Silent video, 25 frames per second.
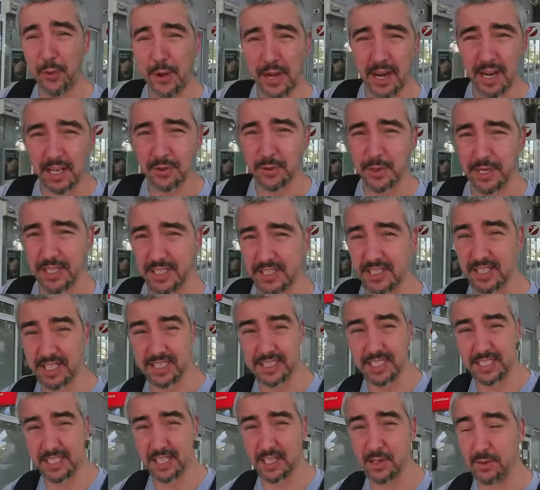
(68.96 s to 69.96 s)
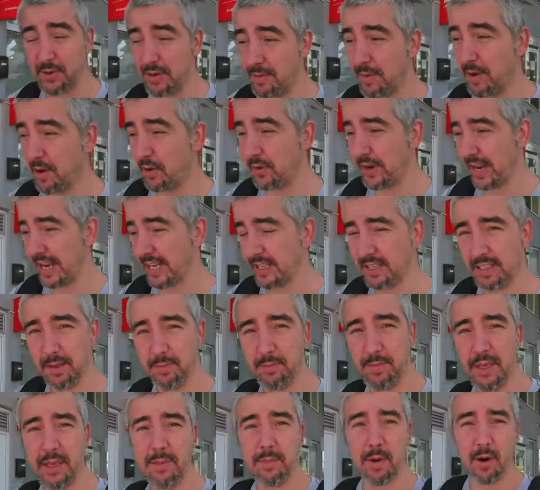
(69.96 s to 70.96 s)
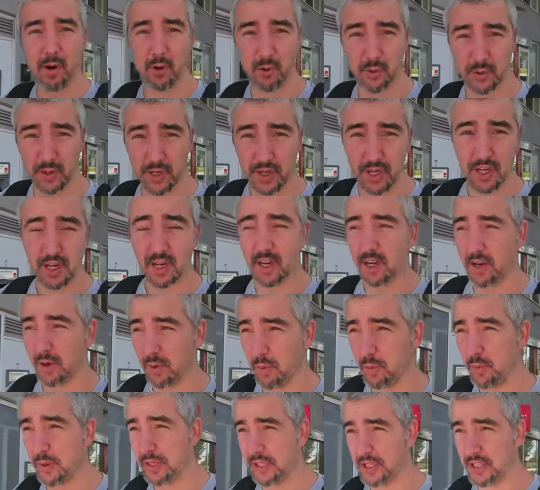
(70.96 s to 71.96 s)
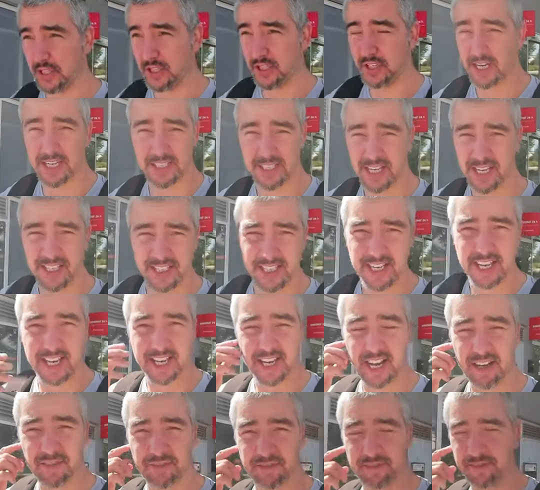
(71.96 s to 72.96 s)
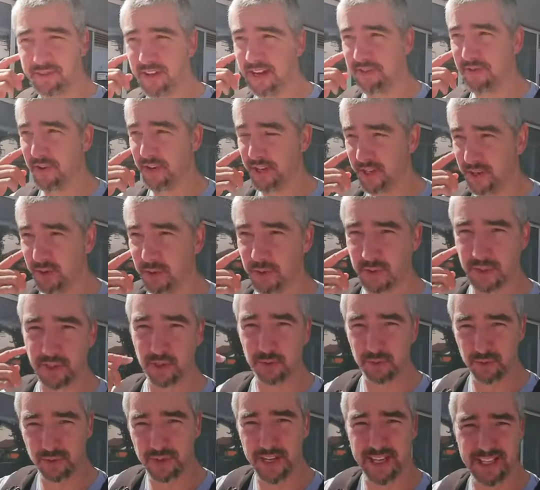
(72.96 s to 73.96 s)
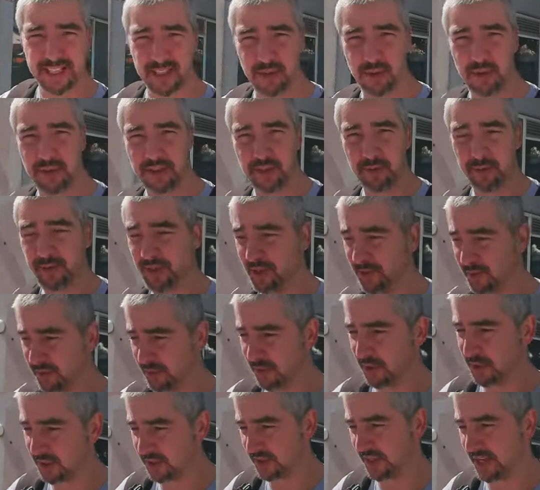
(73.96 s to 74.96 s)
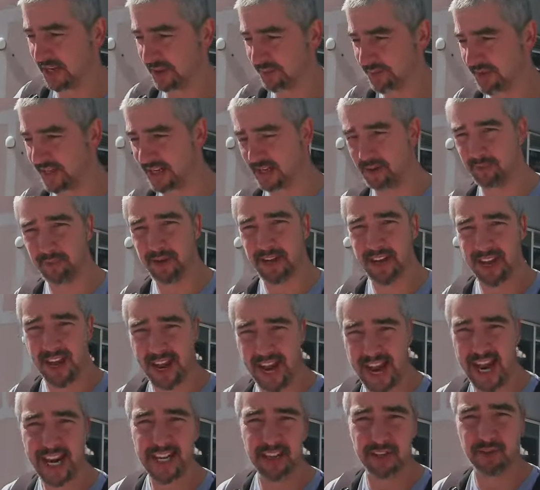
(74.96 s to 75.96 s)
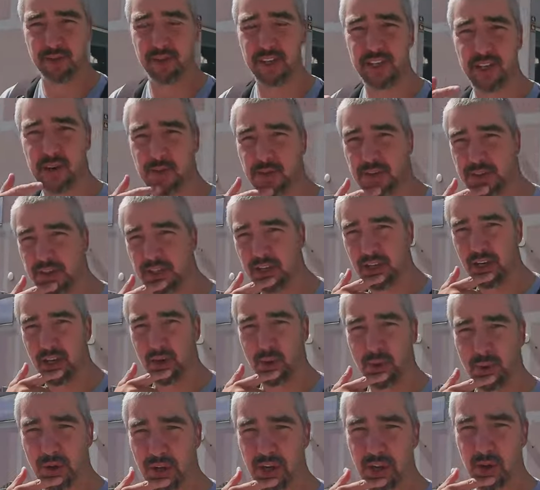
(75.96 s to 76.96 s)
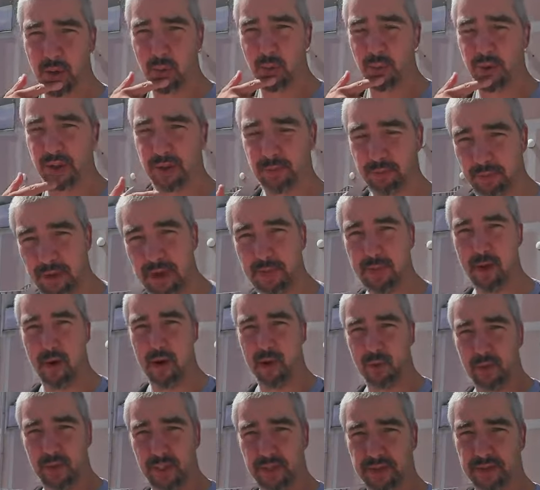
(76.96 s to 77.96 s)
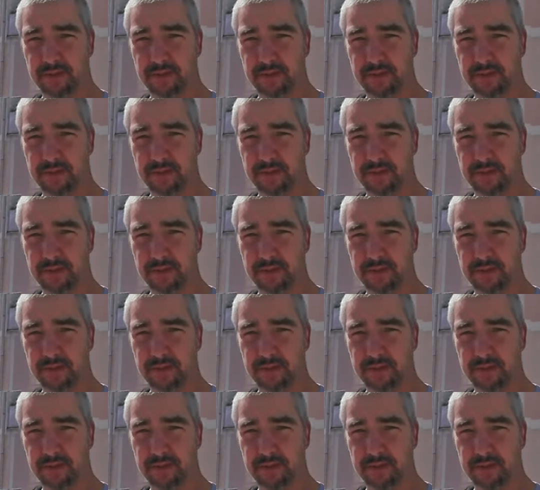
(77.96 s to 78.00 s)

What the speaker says: 360 degree mode and the me mode, which, as I said, I've never used. So today is going to be the first time that I'm actively going to go with me mode.